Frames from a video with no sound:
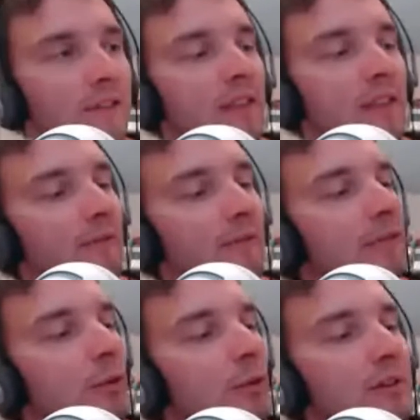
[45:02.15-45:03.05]
This I haven't
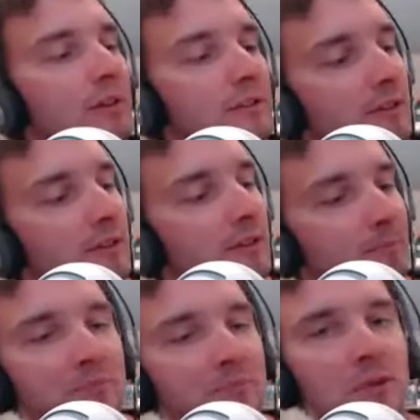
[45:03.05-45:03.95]
even opened yet, just
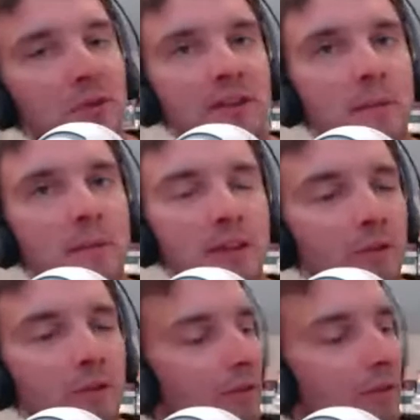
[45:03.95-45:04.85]
due to time
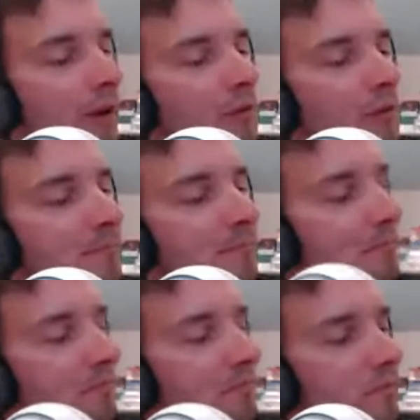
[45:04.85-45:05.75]
constraints, whatever.
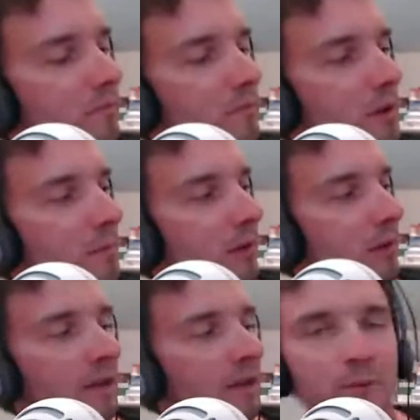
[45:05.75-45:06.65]
But
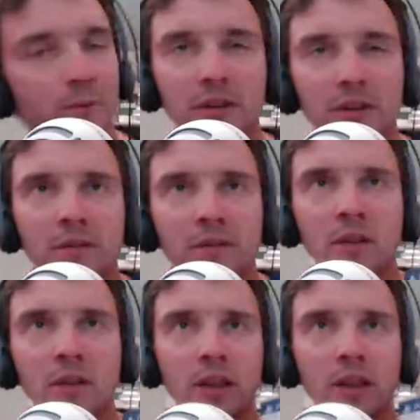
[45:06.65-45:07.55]
yeah, $40.
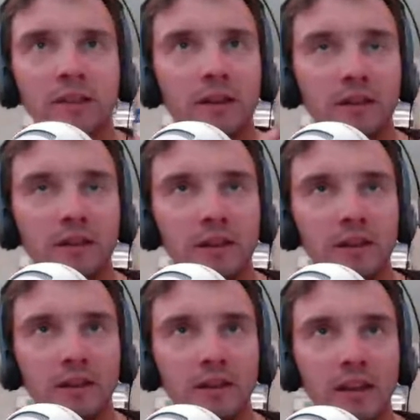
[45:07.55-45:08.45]
It's got
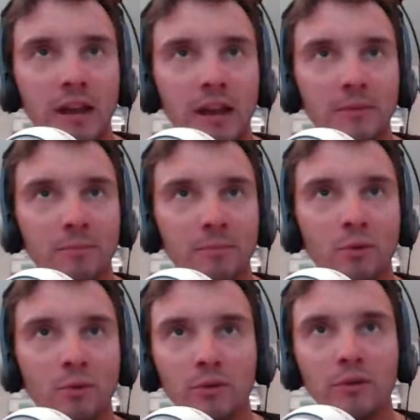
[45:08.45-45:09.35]
the game, the
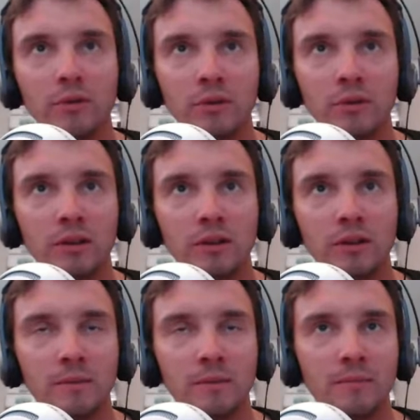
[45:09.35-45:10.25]

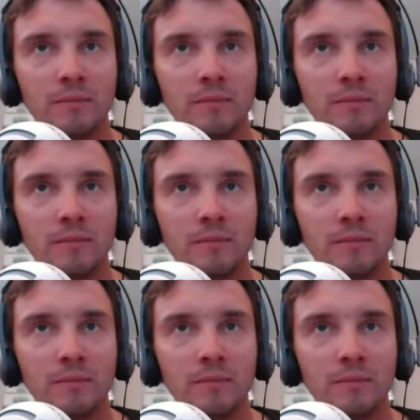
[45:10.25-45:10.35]
portal.